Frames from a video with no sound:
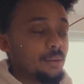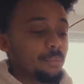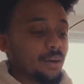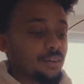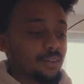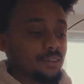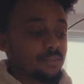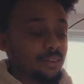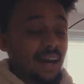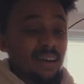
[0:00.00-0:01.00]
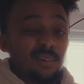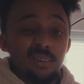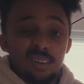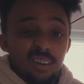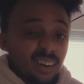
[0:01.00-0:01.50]
But I think for now
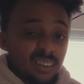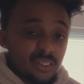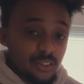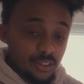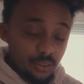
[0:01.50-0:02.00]
I can just